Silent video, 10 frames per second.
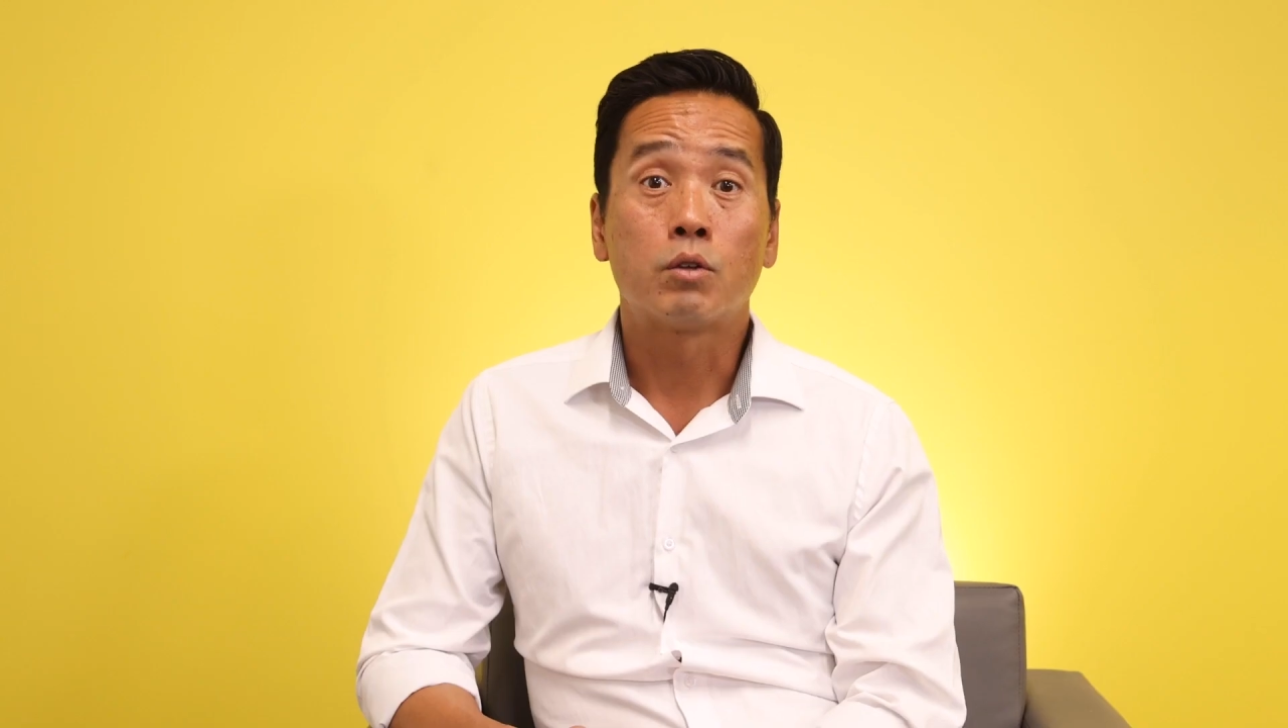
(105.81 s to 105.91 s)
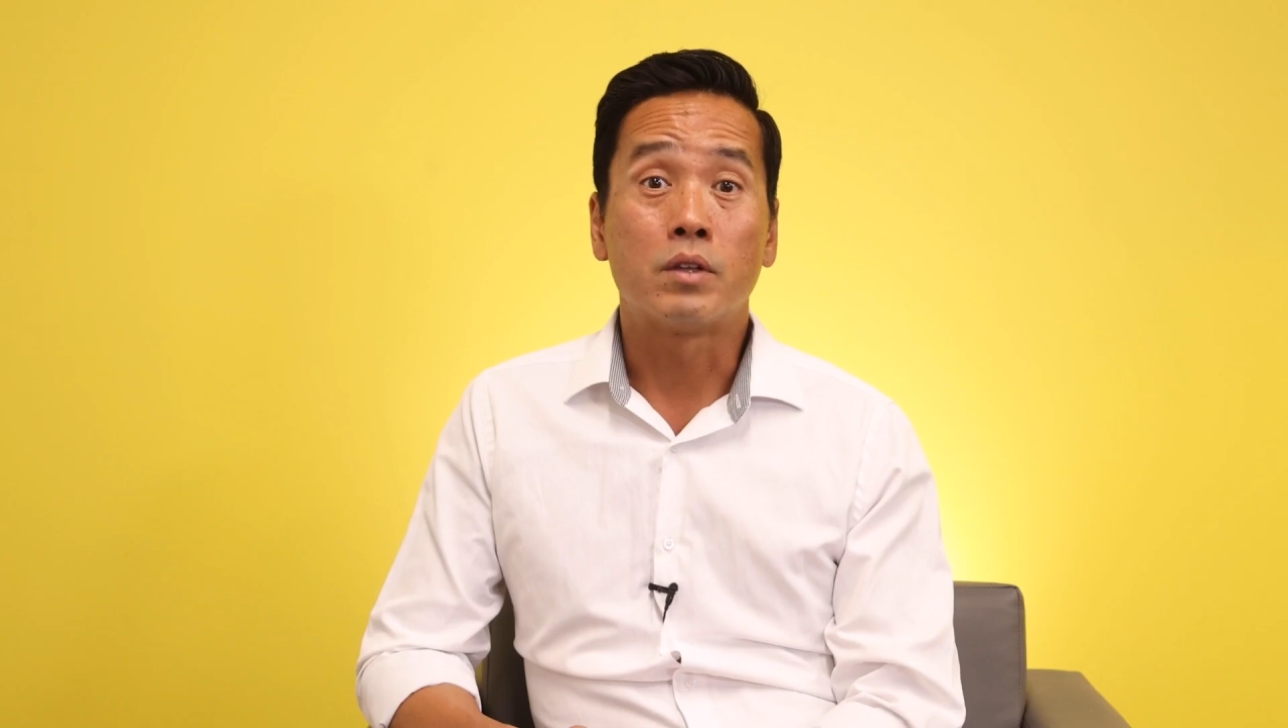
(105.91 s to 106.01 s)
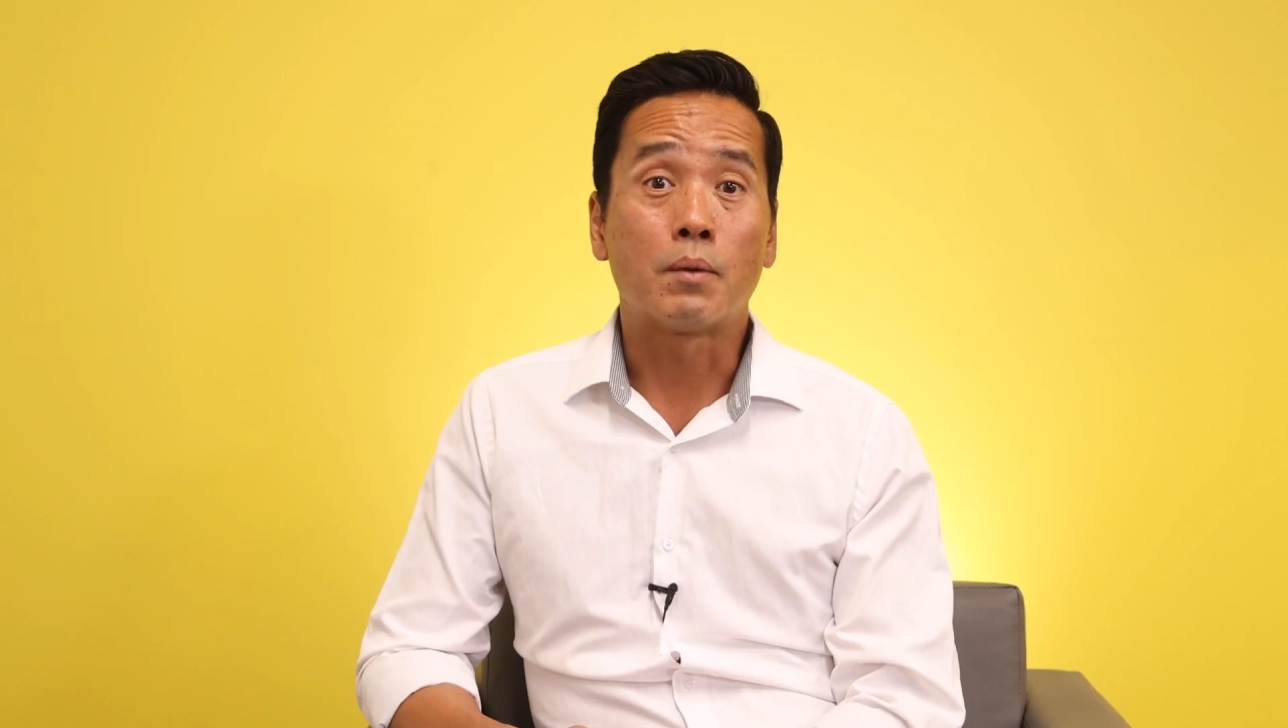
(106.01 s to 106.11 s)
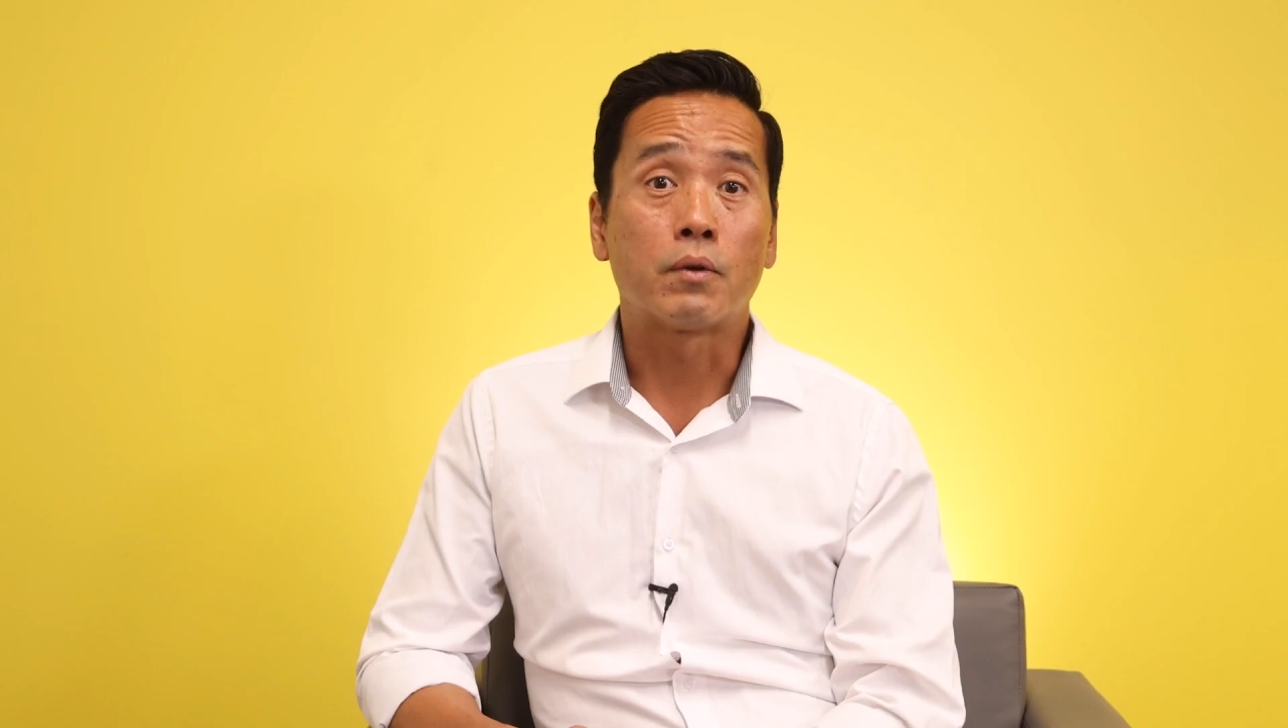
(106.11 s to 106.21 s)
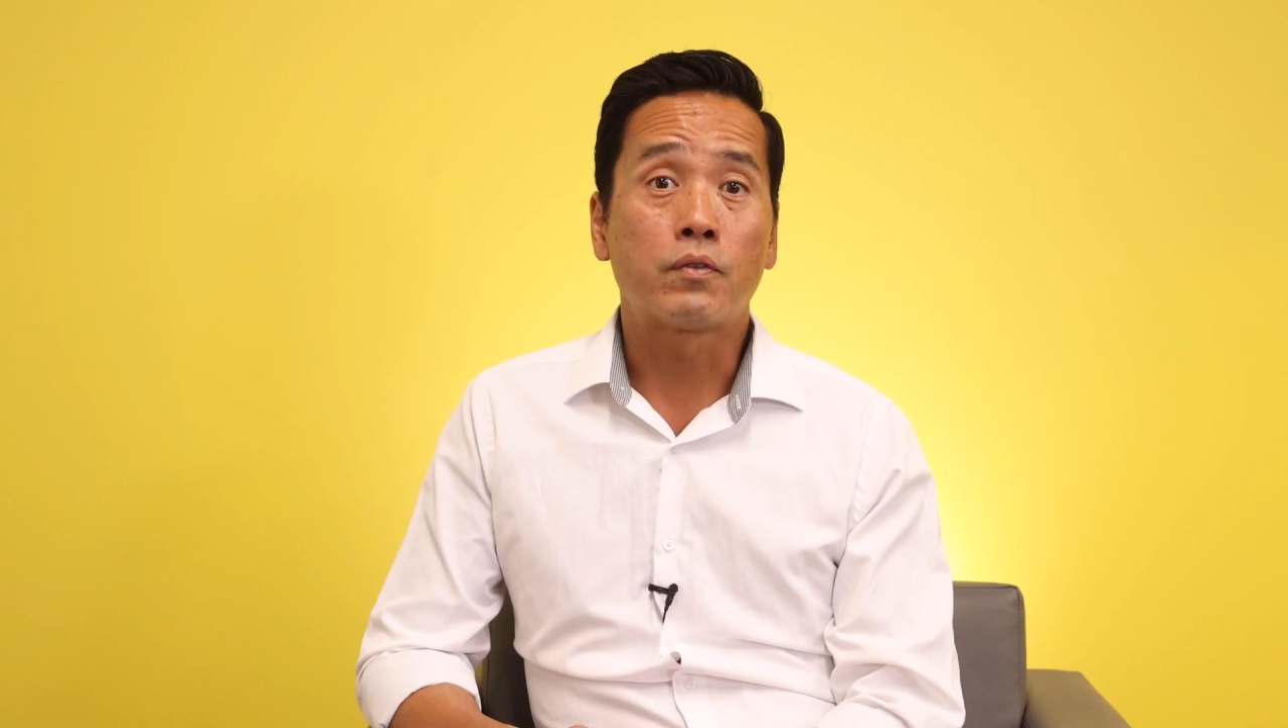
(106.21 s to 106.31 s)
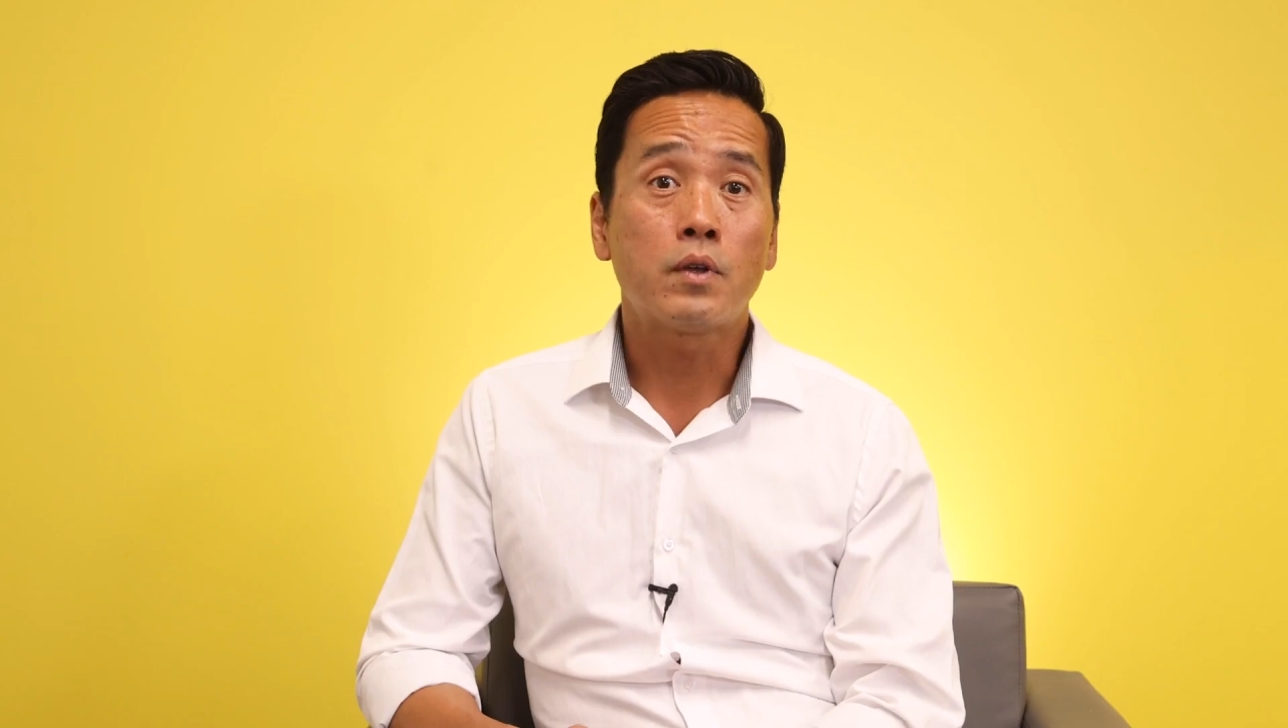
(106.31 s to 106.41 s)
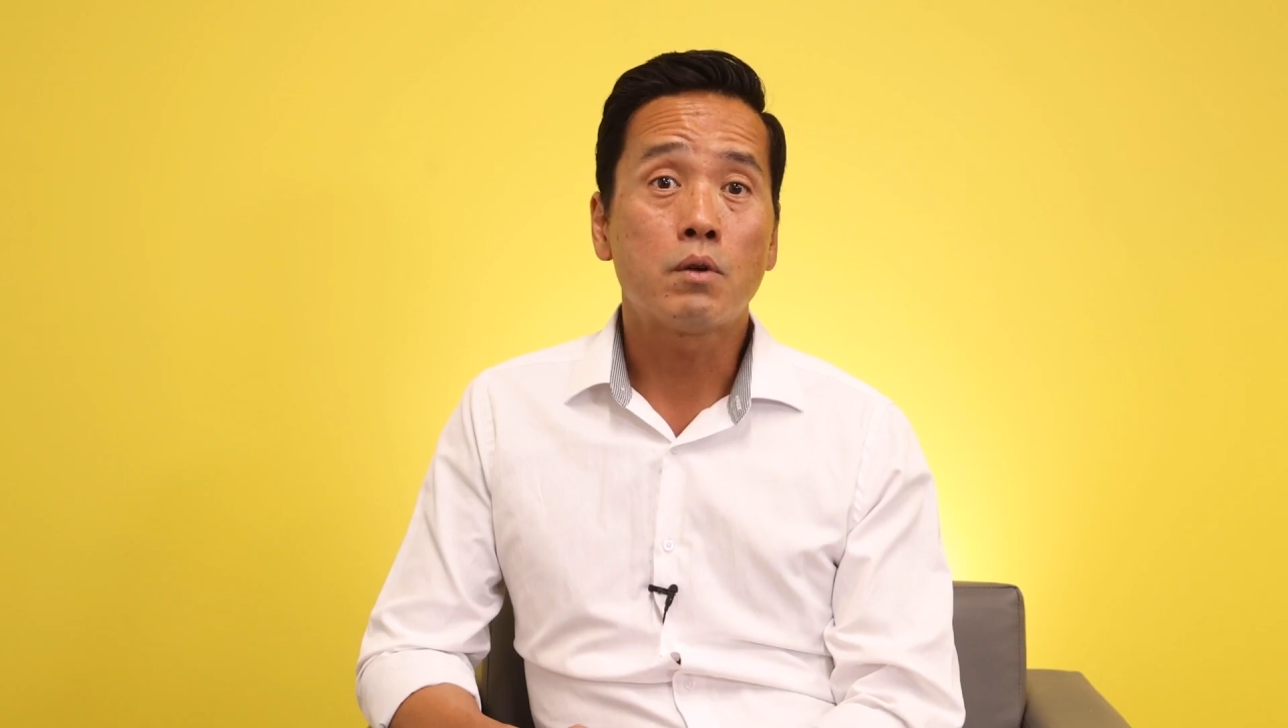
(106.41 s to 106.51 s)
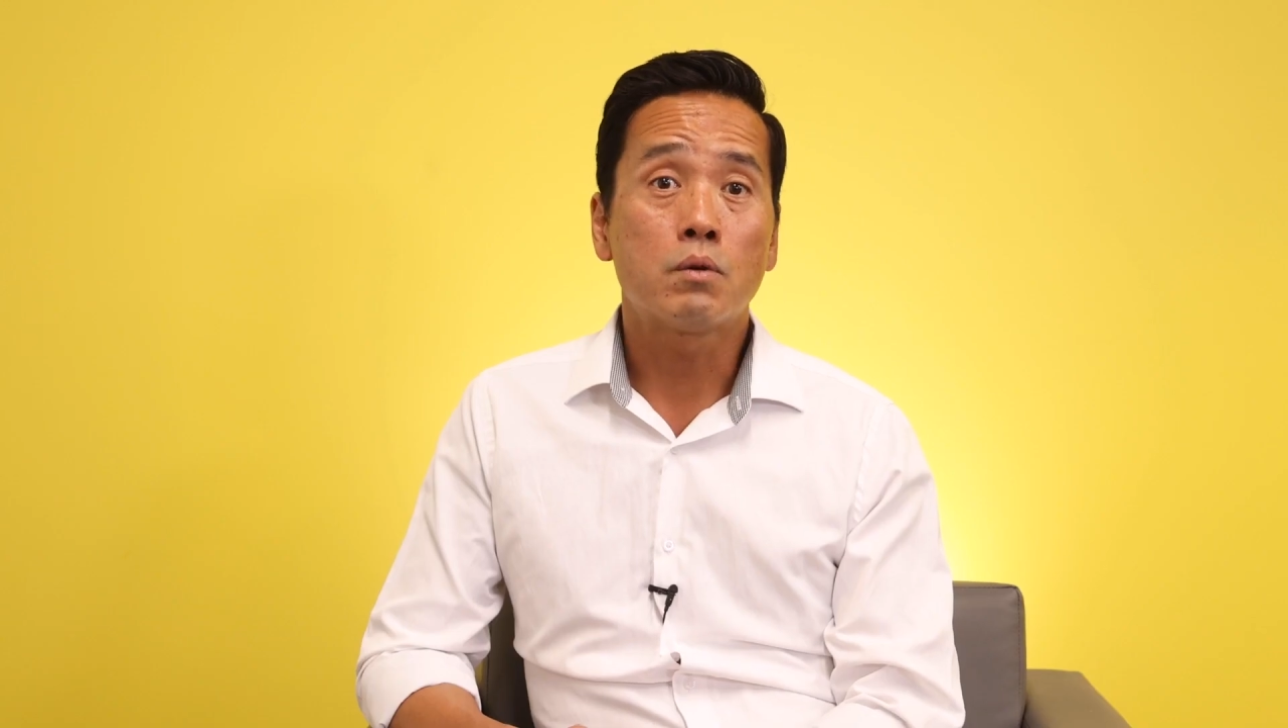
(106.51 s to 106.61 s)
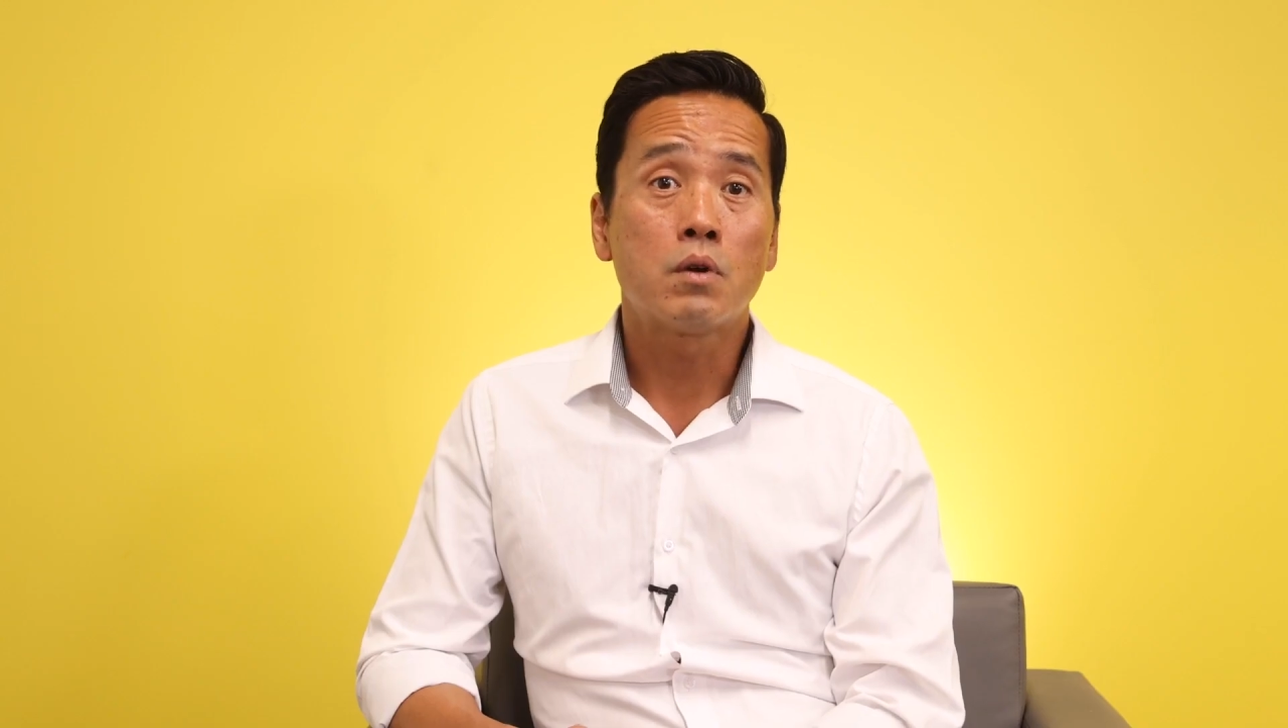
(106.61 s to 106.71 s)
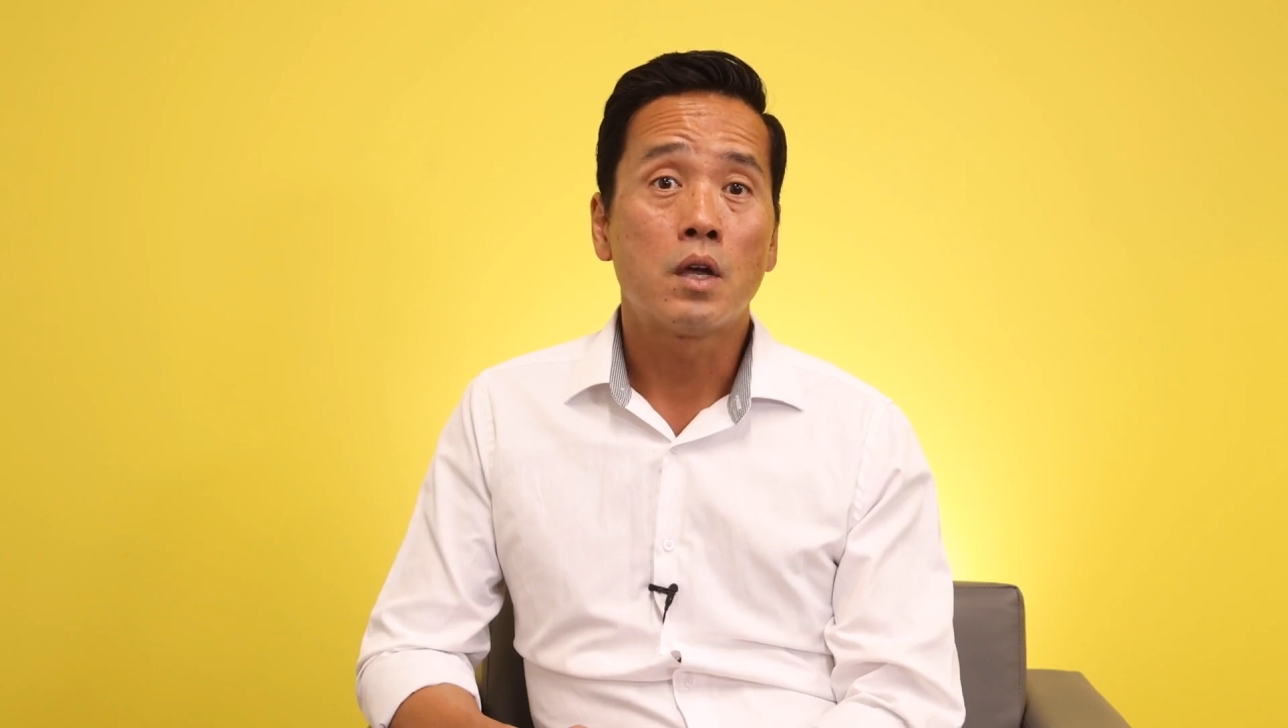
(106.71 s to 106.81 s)
To name a
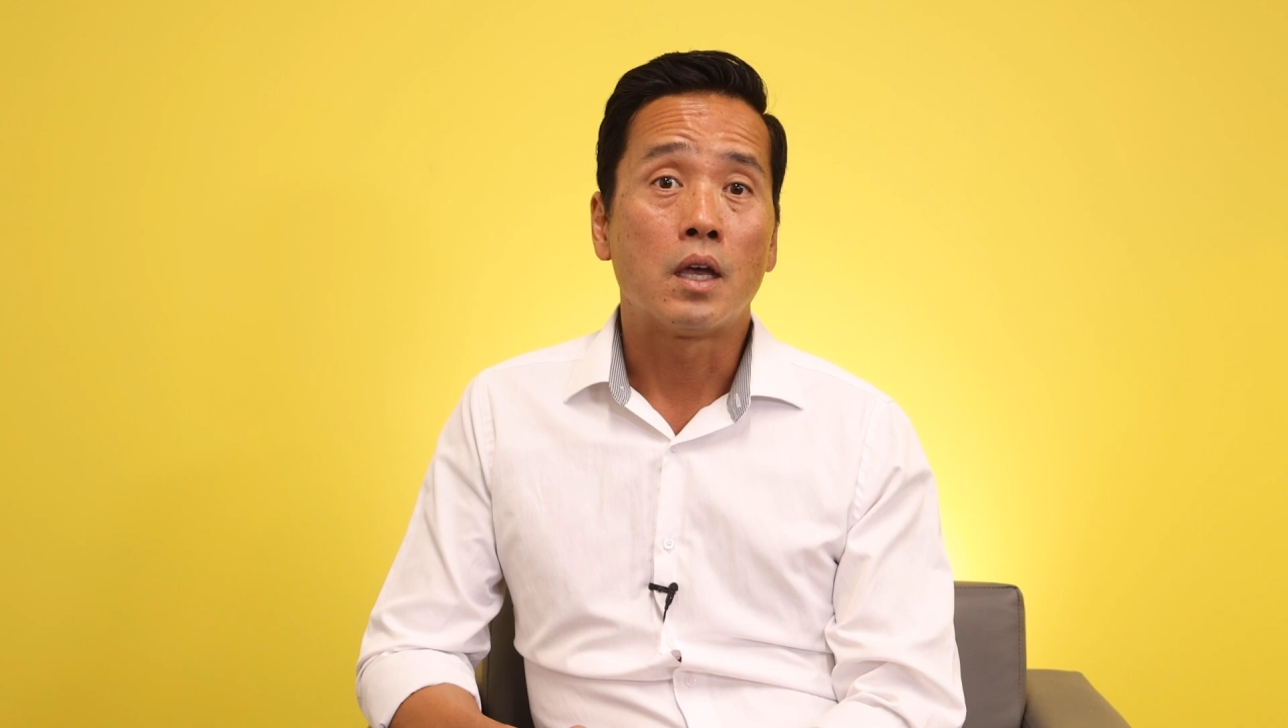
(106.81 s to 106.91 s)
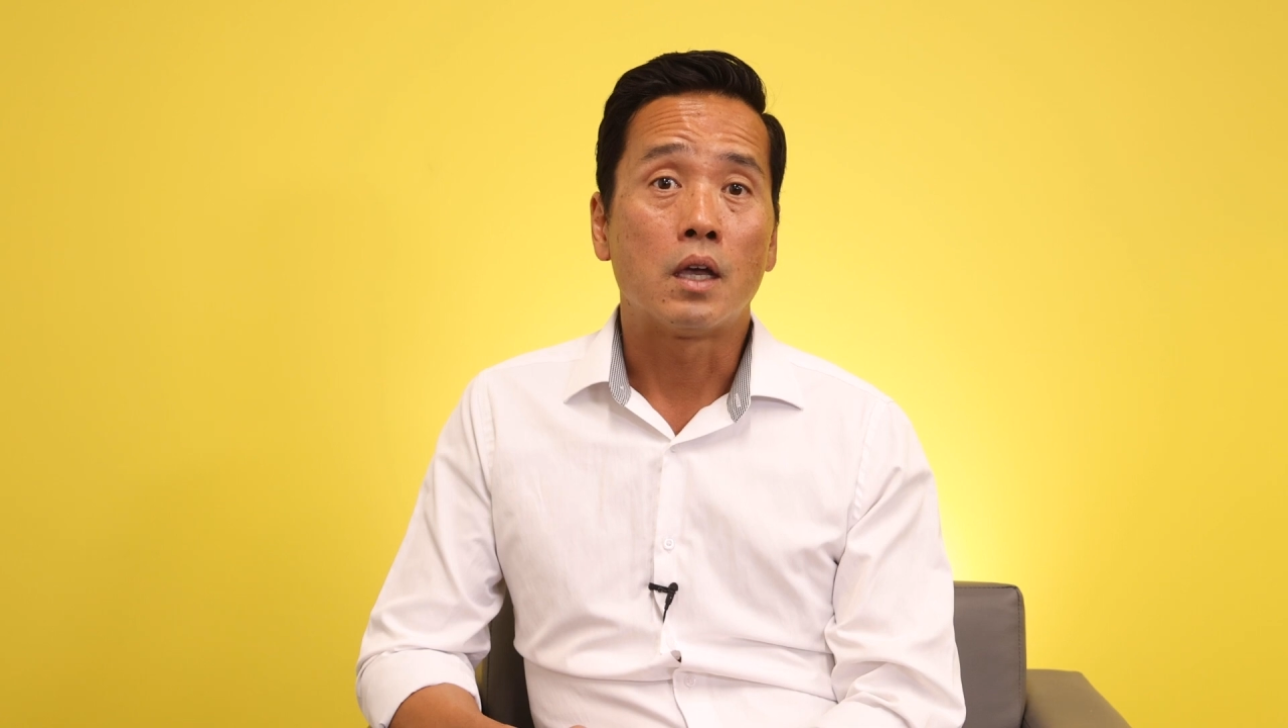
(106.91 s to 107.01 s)
few,